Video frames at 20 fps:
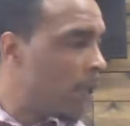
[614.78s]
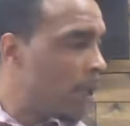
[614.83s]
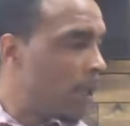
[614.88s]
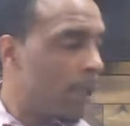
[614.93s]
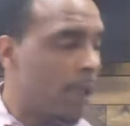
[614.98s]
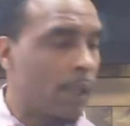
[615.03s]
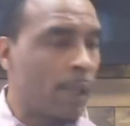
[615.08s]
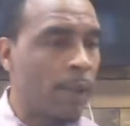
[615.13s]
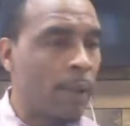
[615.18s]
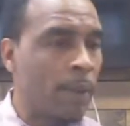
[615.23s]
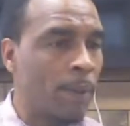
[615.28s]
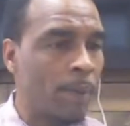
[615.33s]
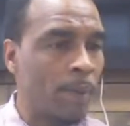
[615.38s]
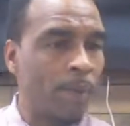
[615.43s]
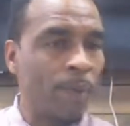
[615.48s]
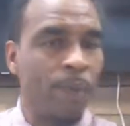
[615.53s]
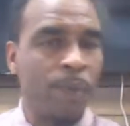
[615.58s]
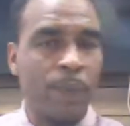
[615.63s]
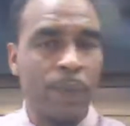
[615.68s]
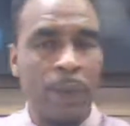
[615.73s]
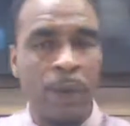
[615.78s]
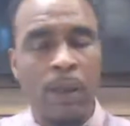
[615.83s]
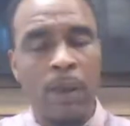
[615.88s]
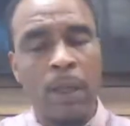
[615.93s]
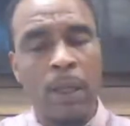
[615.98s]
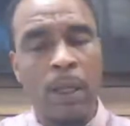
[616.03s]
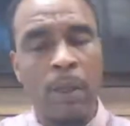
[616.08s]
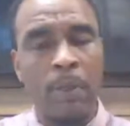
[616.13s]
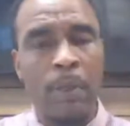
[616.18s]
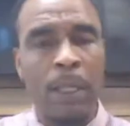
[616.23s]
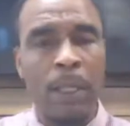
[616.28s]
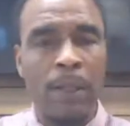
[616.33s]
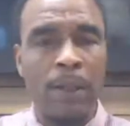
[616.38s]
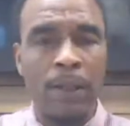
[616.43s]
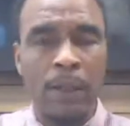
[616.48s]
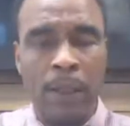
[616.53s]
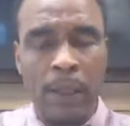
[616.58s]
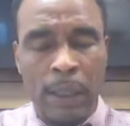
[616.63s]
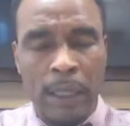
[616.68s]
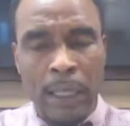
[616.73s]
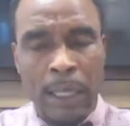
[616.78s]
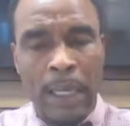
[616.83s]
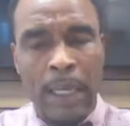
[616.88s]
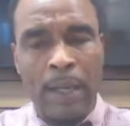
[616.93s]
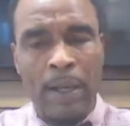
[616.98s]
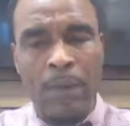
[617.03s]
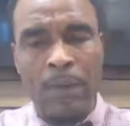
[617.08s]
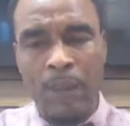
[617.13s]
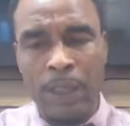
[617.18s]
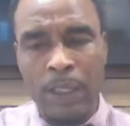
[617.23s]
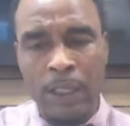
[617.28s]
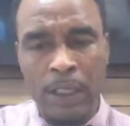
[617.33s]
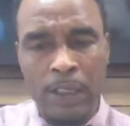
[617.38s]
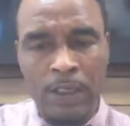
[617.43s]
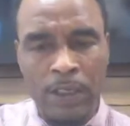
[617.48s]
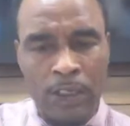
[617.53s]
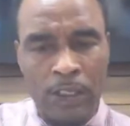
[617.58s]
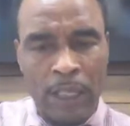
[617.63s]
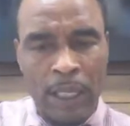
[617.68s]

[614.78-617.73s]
um, about how things could